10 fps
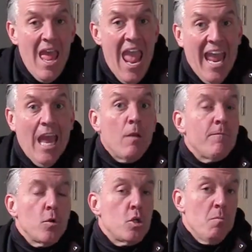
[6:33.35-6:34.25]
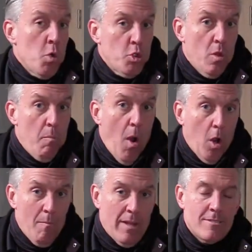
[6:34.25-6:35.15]
and for commercial
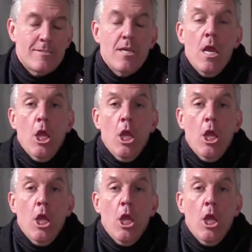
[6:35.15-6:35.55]
apartments.